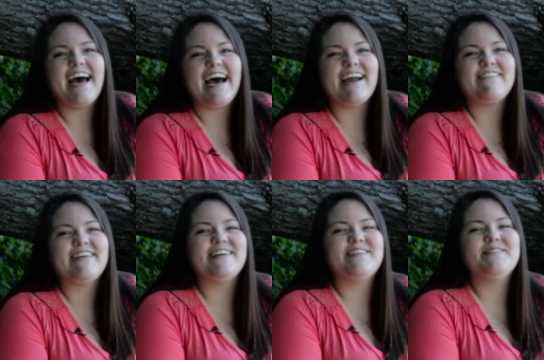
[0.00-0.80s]
I
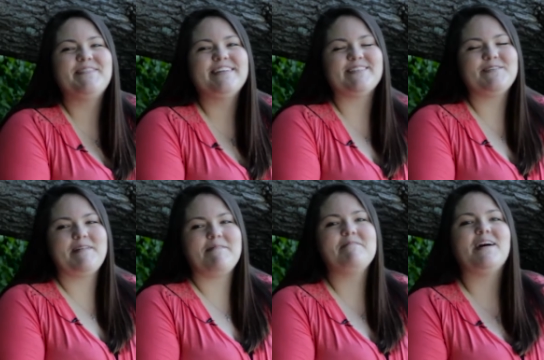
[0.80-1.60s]
went home and told
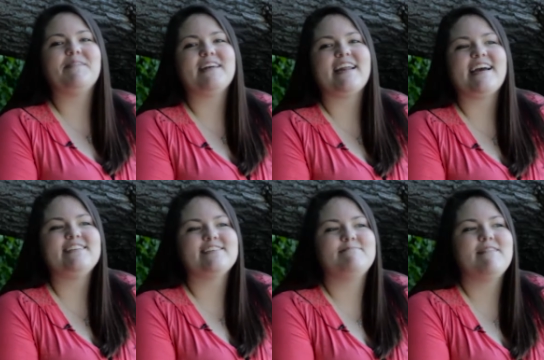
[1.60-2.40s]
my mom that I
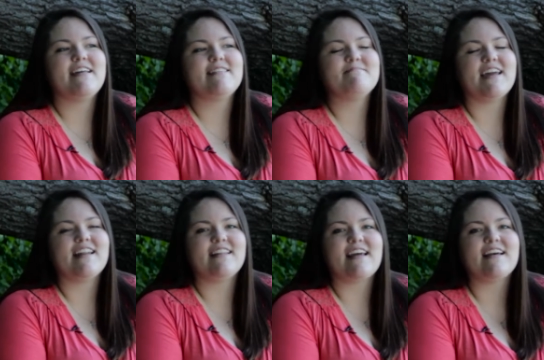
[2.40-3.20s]
had just met the
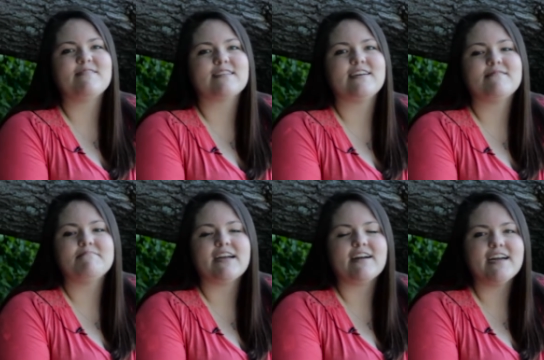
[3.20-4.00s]
man that I was going to
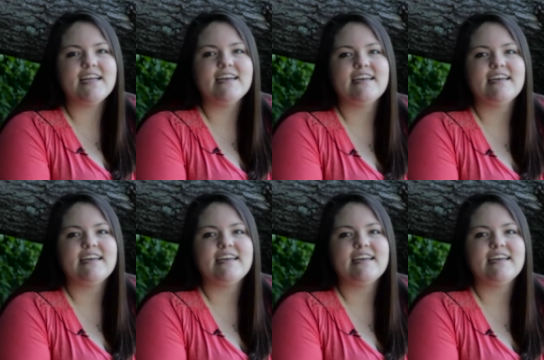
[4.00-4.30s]
marry,